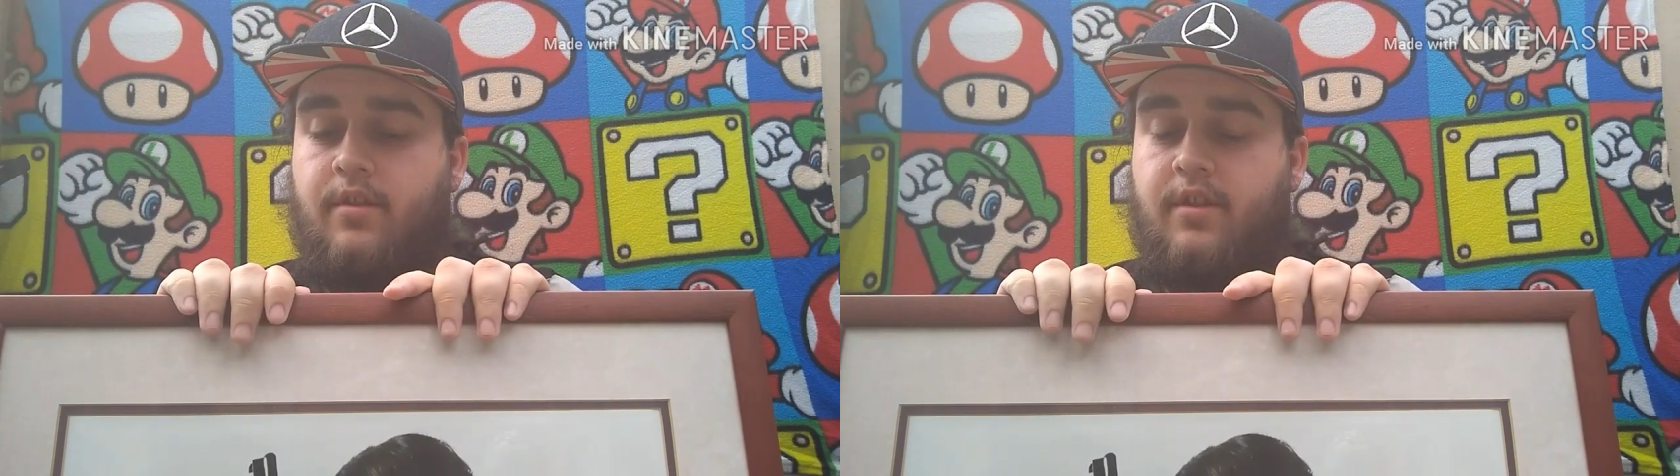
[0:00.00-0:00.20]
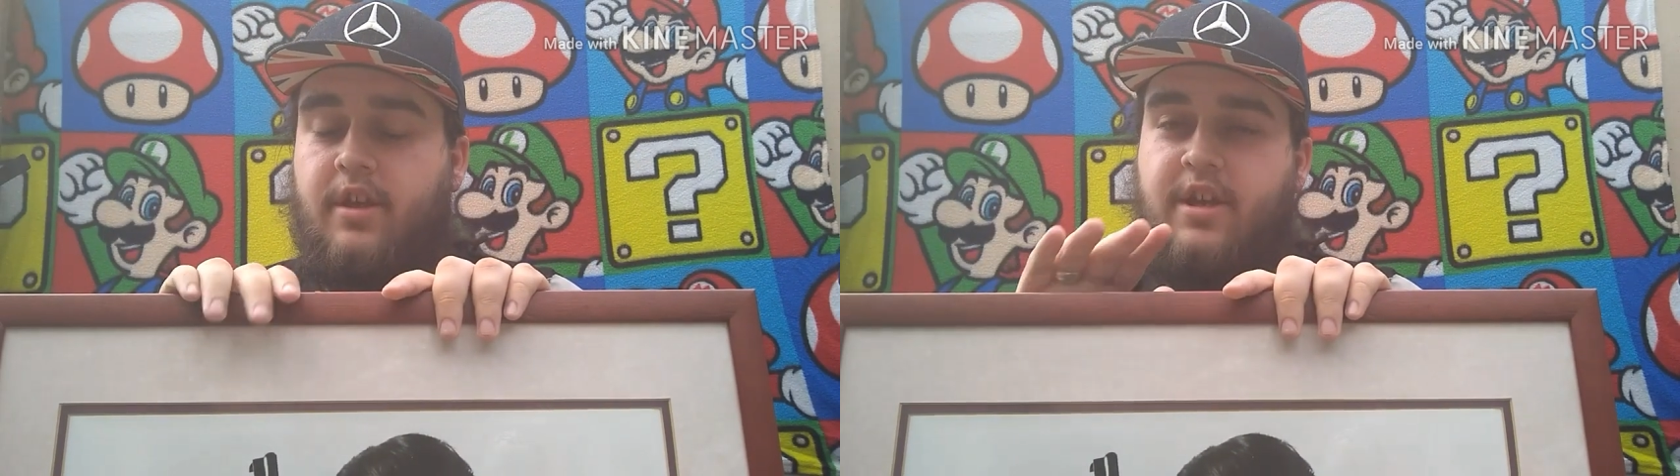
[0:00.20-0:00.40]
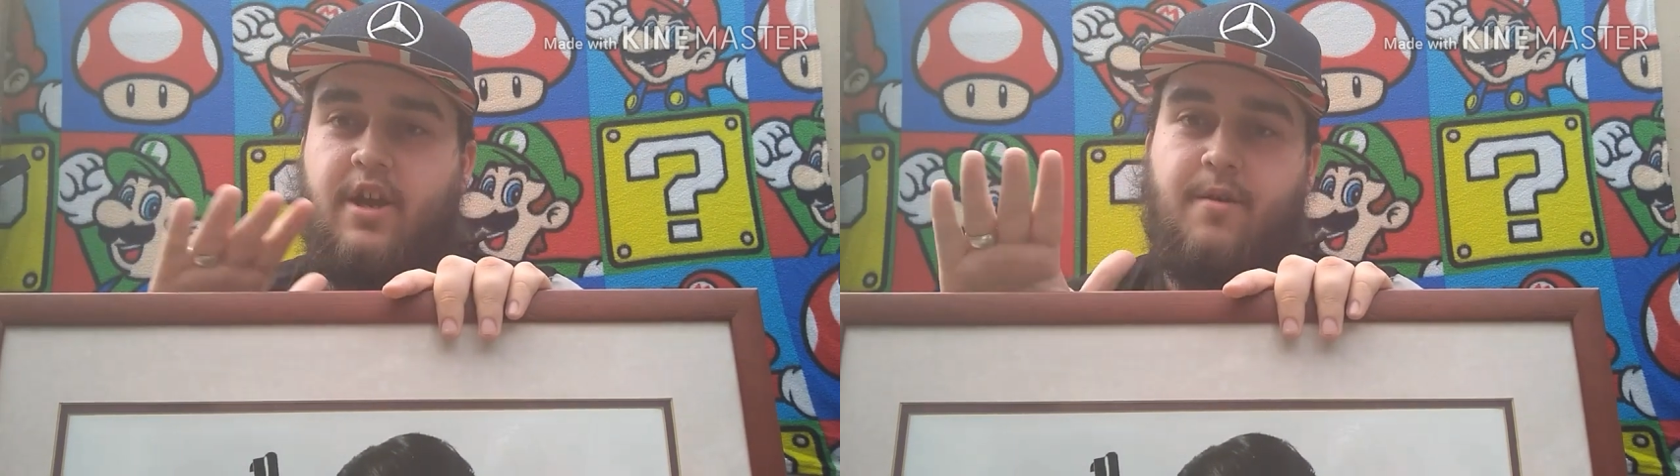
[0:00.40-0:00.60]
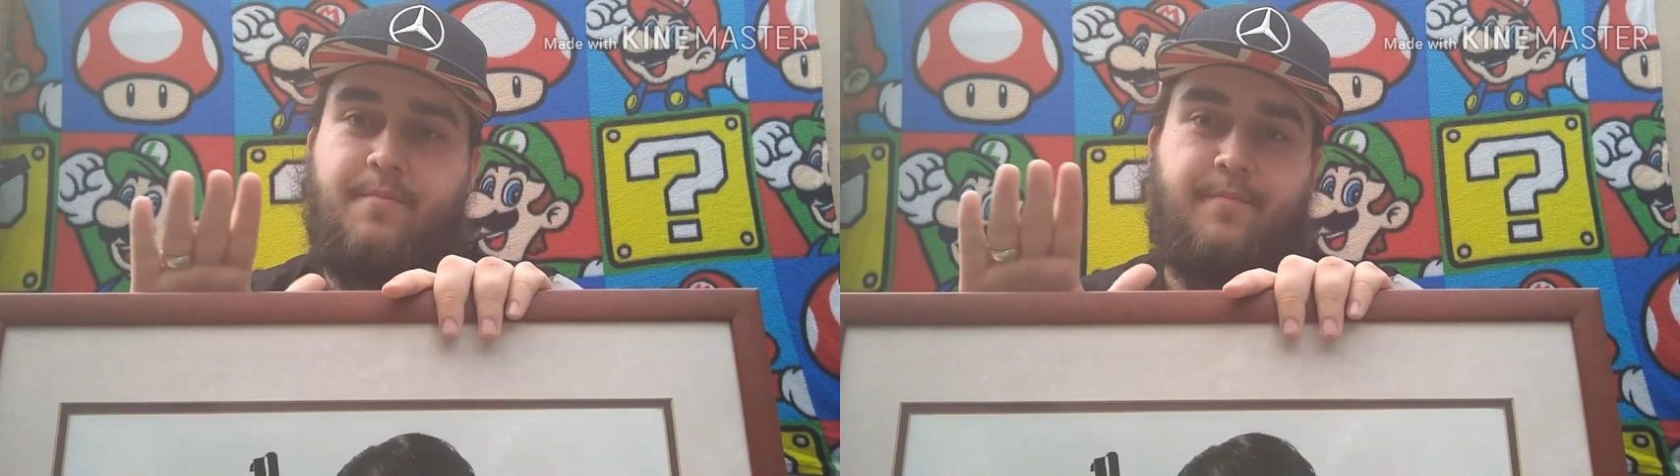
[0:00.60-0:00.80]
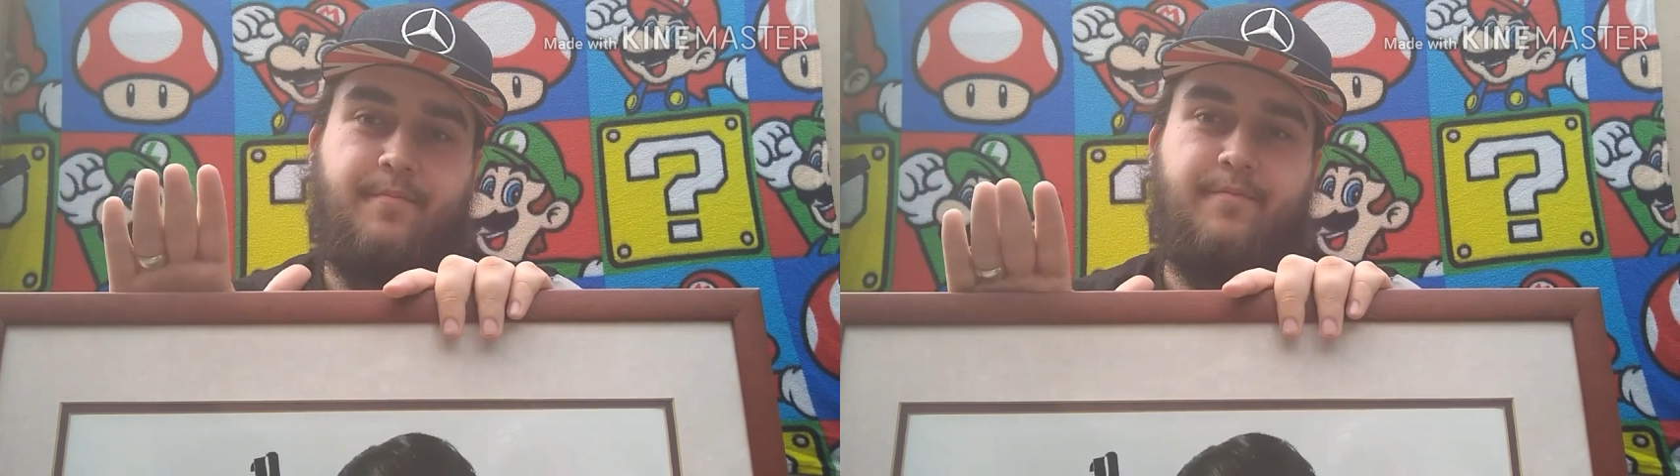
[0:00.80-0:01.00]

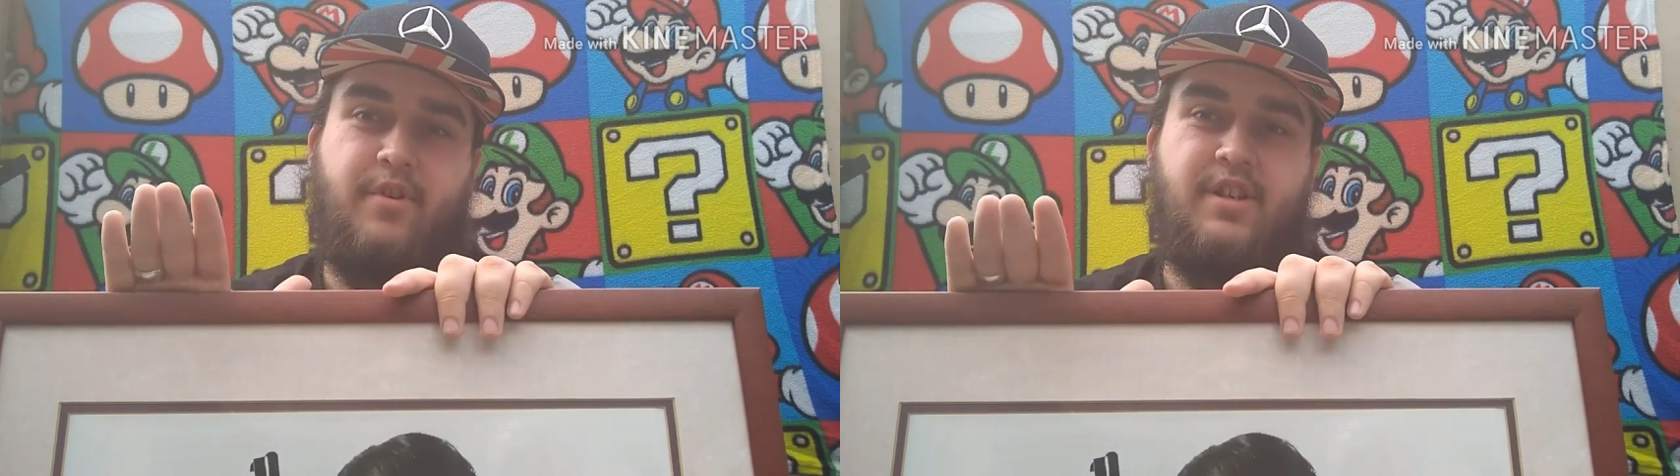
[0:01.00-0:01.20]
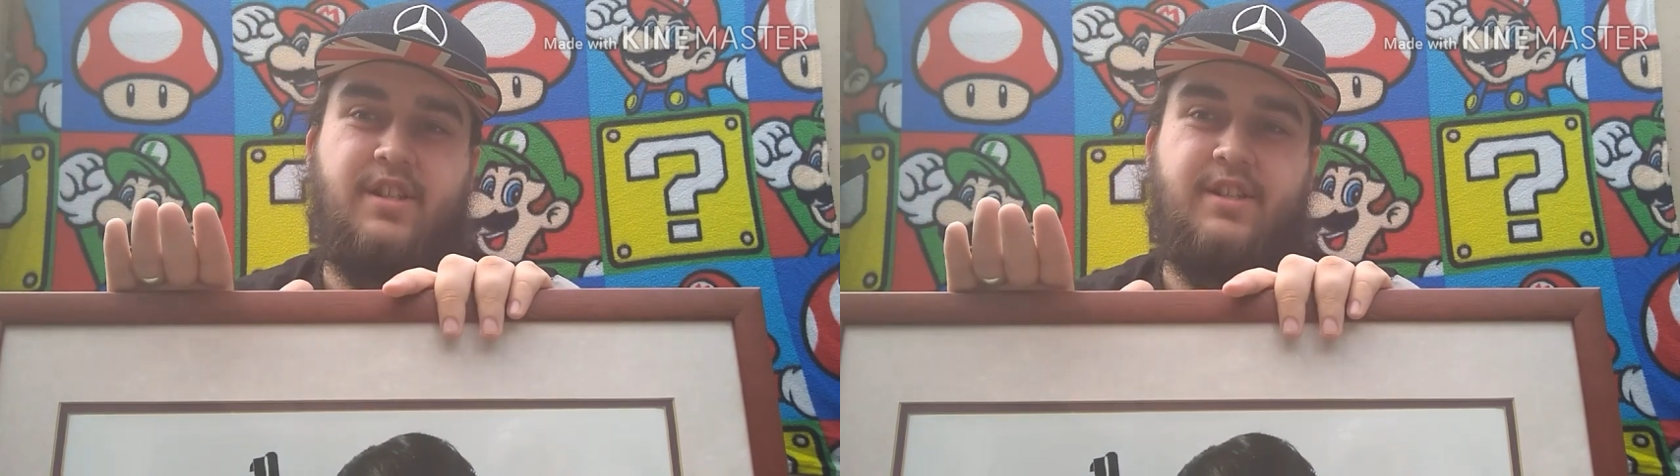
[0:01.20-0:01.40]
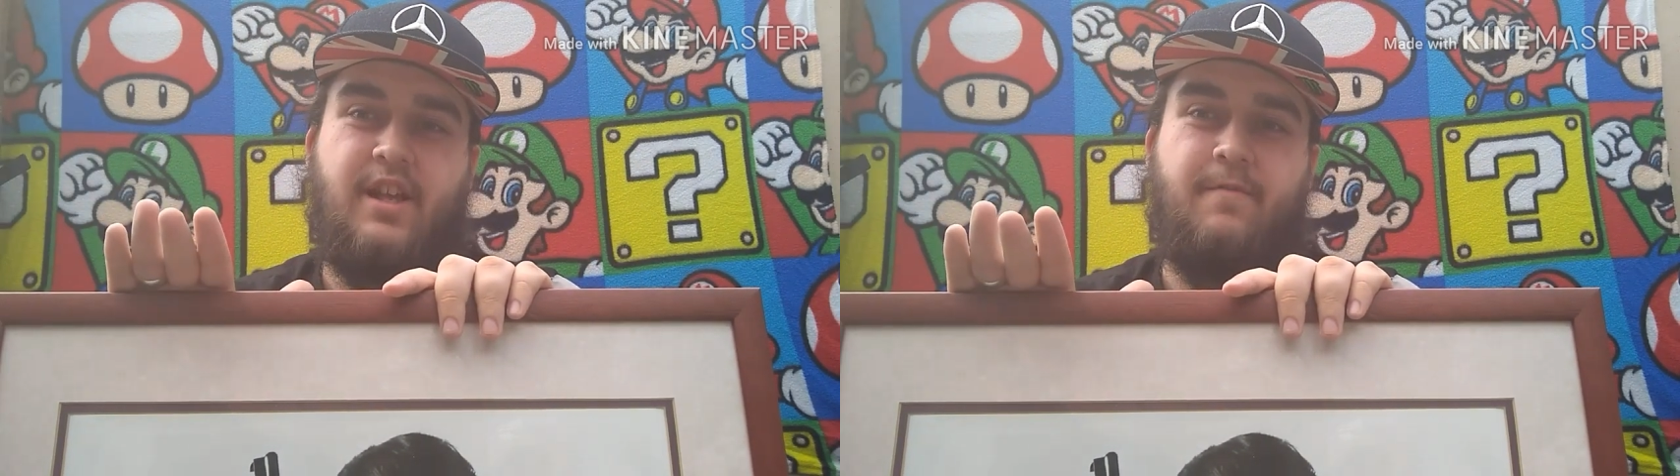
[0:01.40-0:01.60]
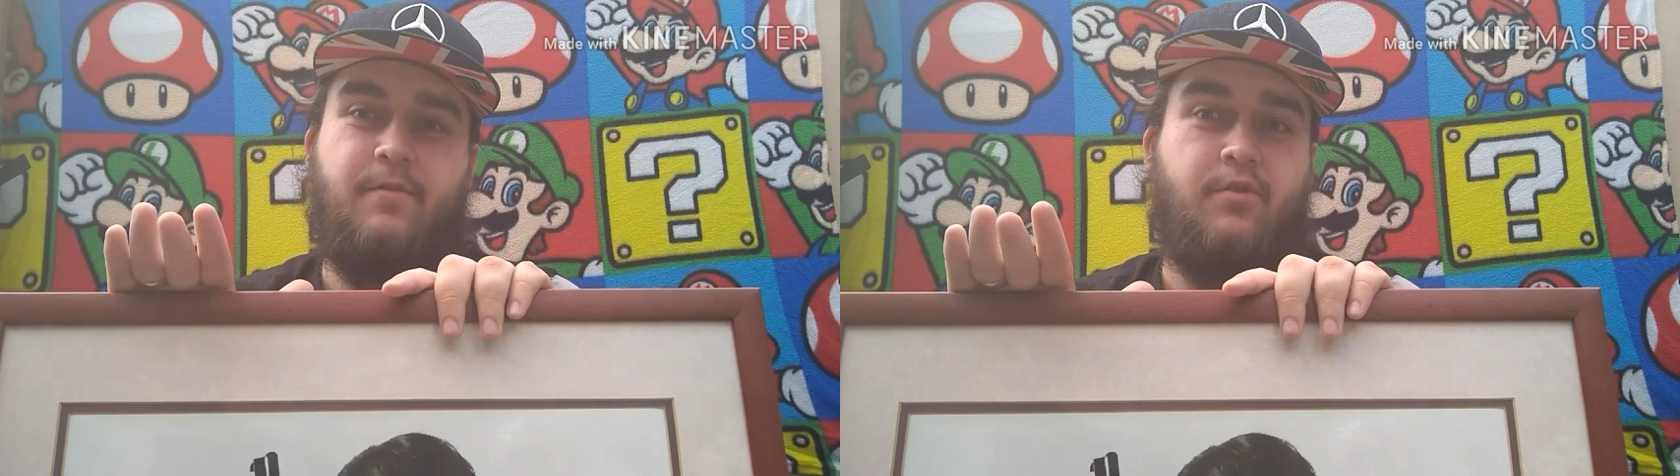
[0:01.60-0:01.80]
The print itself